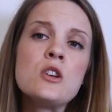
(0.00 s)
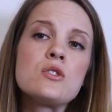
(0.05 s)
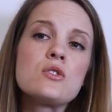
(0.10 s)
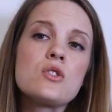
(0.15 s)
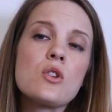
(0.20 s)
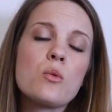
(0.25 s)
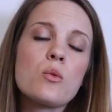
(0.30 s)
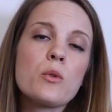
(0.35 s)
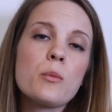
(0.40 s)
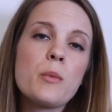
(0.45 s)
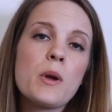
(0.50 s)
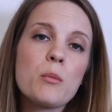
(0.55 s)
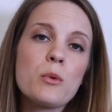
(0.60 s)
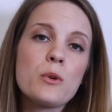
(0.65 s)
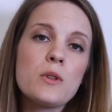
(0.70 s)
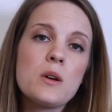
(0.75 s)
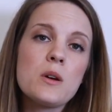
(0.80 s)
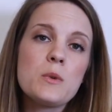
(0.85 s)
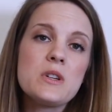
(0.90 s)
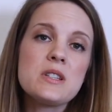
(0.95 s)
So
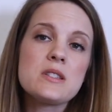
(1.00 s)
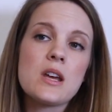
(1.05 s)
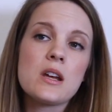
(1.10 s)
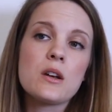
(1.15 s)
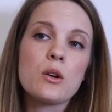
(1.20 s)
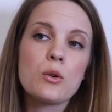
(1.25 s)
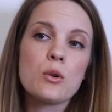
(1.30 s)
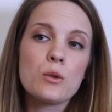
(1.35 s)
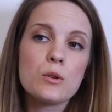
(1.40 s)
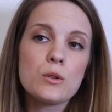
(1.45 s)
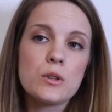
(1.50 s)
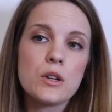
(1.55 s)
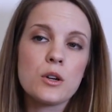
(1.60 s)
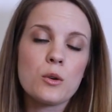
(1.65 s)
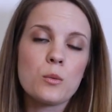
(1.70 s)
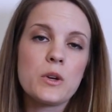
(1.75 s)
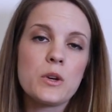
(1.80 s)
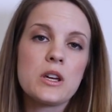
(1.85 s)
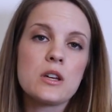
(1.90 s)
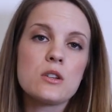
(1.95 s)
remember that we said
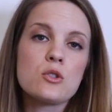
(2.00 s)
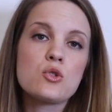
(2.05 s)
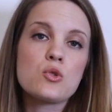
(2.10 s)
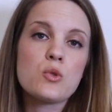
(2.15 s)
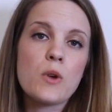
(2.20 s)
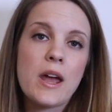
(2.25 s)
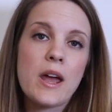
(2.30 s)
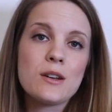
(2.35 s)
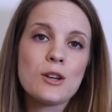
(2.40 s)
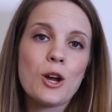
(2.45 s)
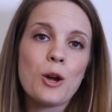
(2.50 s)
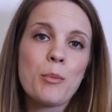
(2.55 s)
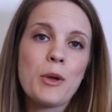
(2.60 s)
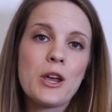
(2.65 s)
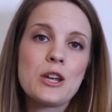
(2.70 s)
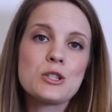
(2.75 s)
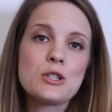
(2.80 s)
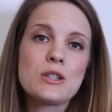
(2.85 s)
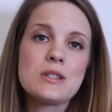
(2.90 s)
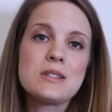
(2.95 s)
earlier we can trend our
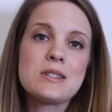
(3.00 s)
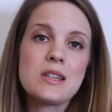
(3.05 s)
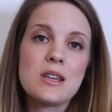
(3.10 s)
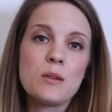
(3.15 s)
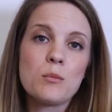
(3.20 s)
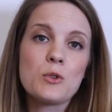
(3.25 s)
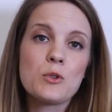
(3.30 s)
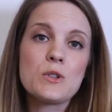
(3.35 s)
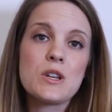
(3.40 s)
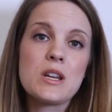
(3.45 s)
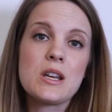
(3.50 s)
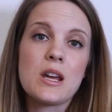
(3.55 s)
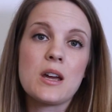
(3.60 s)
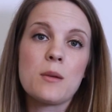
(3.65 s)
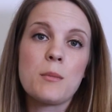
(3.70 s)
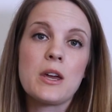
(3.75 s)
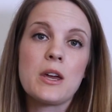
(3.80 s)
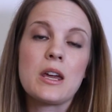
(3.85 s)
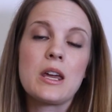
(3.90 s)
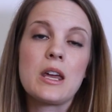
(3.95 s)
patient's
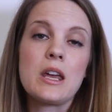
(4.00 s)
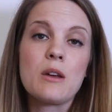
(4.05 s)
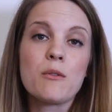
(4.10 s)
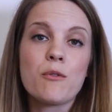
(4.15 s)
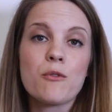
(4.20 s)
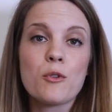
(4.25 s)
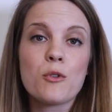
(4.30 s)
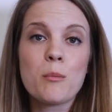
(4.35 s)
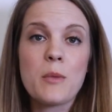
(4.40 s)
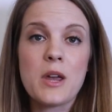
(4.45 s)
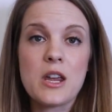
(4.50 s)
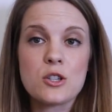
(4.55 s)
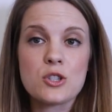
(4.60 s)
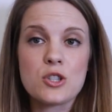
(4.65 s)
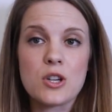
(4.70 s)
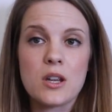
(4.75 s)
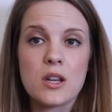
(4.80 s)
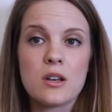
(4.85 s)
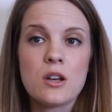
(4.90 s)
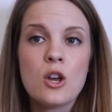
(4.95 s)
hemodynamic
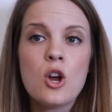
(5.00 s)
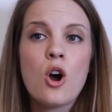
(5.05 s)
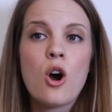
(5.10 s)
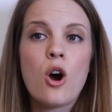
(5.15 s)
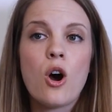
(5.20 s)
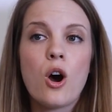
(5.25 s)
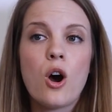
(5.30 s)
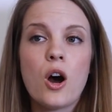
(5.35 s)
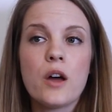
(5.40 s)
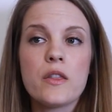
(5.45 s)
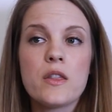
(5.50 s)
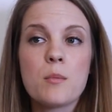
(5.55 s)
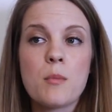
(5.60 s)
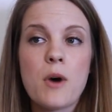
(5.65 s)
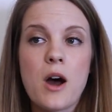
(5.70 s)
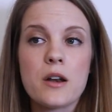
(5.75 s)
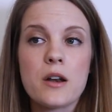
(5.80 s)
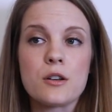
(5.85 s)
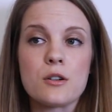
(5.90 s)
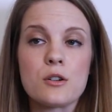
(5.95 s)
information on the
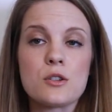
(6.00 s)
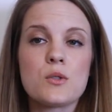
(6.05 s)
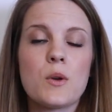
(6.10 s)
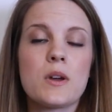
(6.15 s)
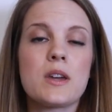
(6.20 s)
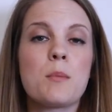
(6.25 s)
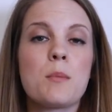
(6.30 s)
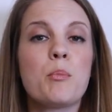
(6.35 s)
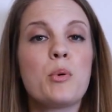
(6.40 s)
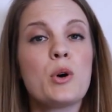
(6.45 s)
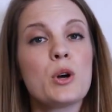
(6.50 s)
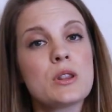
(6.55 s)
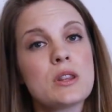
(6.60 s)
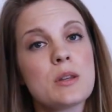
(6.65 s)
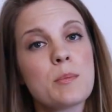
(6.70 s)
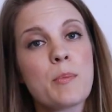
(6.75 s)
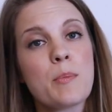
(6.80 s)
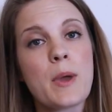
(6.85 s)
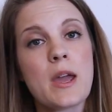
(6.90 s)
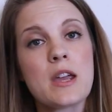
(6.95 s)
monitor. So I can put